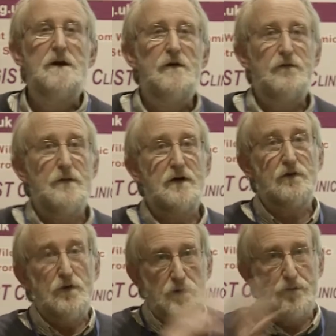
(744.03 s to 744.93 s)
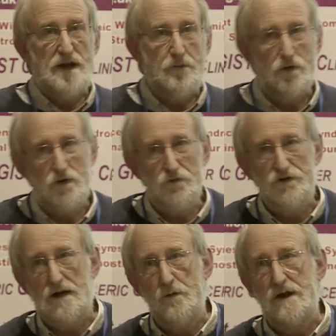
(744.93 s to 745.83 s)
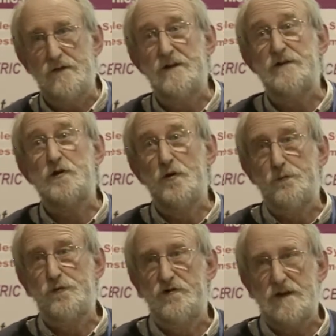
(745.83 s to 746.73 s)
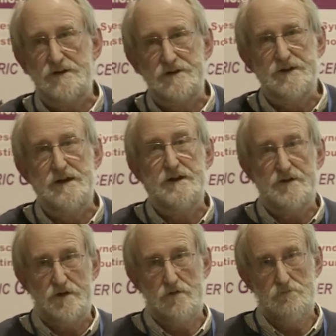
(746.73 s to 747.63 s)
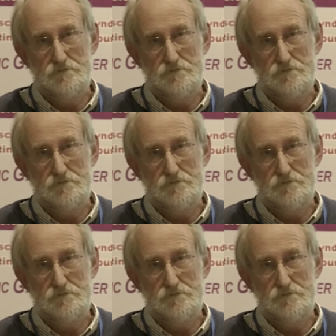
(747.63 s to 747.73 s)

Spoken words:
from a group of people who tell me that it's a good project to send it to.